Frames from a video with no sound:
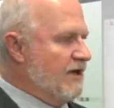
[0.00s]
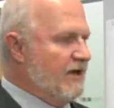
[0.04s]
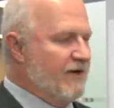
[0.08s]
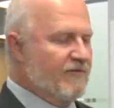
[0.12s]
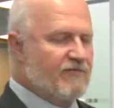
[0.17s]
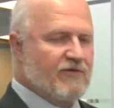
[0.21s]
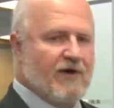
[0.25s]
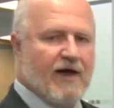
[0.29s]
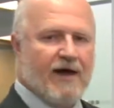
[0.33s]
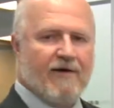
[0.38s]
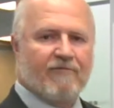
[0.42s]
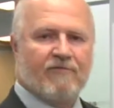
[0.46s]

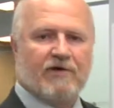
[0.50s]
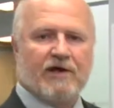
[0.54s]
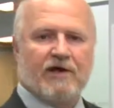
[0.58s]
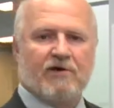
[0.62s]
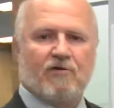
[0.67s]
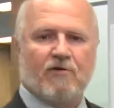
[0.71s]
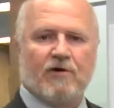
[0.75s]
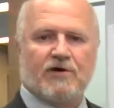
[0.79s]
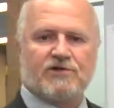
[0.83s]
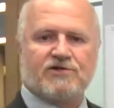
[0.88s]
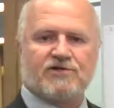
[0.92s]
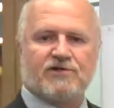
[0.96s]
If you have any
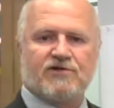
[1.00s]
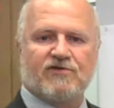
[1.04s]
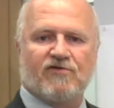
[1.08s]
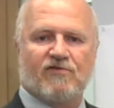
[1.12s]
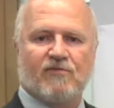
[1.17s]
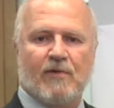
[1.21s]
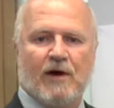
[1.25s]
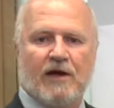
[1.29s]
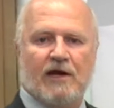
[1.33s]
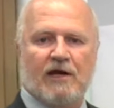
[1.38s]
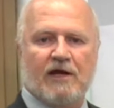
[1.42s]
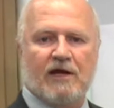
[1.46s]
questions
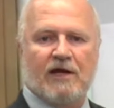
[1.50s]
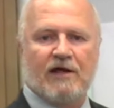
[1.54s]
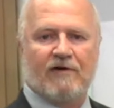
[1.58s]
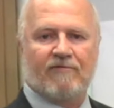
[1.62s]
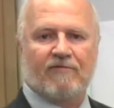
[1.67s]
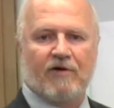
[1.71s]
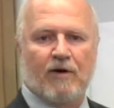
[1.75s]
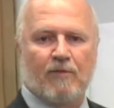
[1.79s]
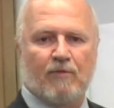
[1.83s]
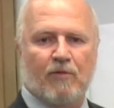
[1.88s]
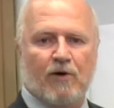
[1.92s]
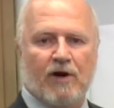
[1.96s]
about any
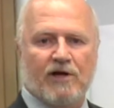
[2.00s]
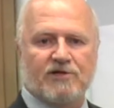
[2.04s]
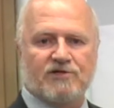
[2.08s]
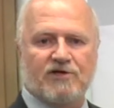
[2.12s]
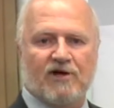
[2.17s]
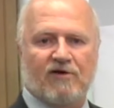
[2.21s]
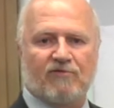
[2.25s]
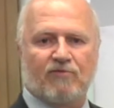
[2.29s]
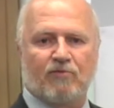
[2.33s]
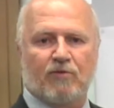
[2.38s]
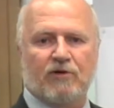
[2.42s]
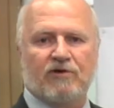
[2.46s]
of our
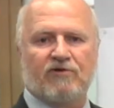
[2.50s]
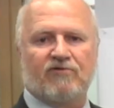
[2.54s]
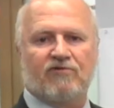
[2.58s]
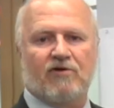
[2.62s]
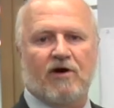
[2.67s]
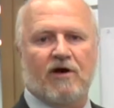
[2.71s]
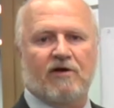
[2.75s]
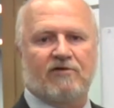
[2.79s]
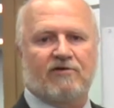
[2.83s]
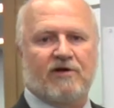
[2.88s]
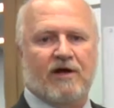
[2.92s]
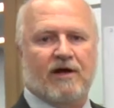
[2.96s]
projects, please
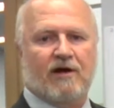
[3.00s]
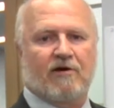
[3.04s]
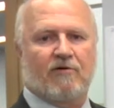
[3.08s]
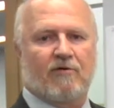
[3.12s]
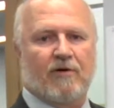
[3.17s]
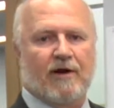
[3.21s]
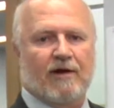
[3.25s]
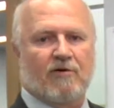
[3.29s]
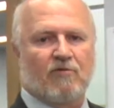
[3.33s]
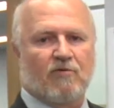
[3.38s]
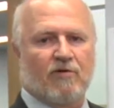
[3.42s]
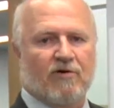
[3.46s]
contact
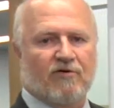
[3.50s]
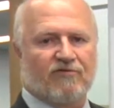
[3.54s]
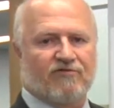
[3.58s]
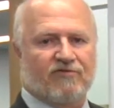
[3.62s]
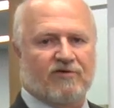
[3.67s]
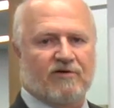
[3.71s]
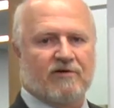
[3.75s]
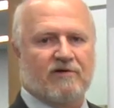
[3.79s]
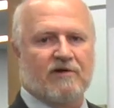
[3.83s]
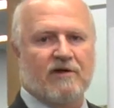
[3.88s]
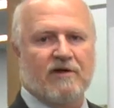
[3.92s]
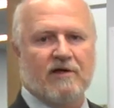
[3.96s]
Greg
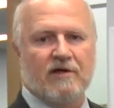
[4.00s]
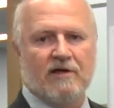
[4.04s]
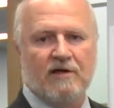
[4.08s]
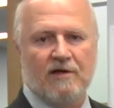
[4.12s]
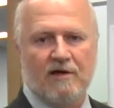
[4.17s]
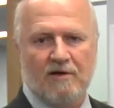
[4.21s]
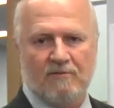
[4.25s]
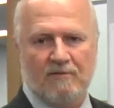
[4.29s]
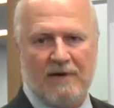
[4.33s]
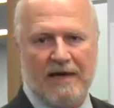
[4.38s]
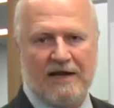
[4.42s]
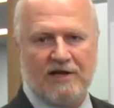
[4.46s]
Wilson,
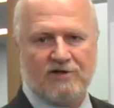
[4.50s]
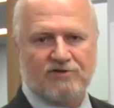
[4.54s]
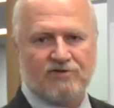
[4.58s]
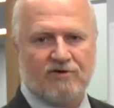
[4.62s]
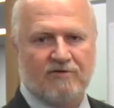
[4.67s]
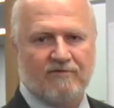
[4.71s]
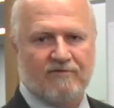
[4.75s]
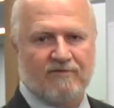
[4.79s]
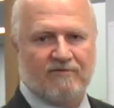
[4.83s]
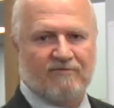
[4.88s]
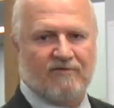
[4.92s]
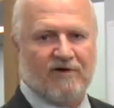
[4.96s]

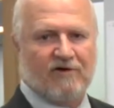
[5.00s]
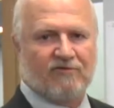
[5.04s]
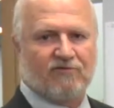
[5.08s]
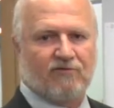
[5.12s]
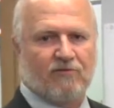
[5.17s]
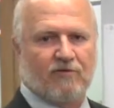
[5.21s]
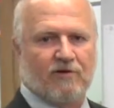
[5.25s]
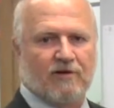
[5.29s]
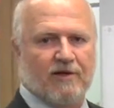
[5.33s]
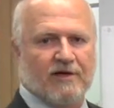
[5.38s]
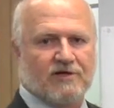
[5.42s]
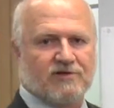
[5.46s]
Manager of
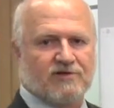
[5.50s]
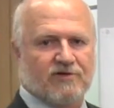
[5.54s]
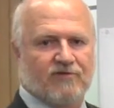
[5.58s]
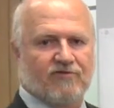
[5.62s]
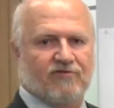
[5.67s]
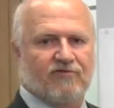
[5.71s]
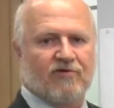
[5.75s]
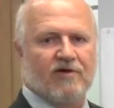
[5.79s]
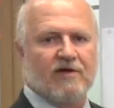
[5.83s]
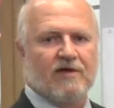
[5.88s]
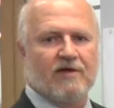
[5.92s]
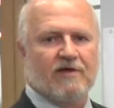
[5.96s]
Investor
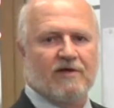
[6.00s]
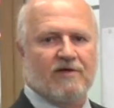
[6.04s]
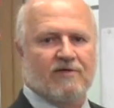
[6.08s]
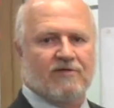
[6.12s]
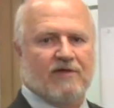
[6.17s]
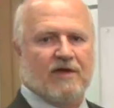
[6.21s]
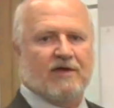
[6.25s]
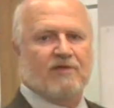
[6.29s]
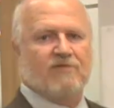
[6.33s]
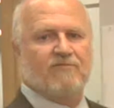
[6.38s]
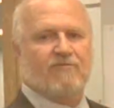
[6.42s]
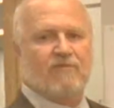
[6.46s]
Relations.
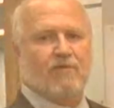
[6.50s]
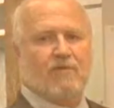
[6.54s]
Thank you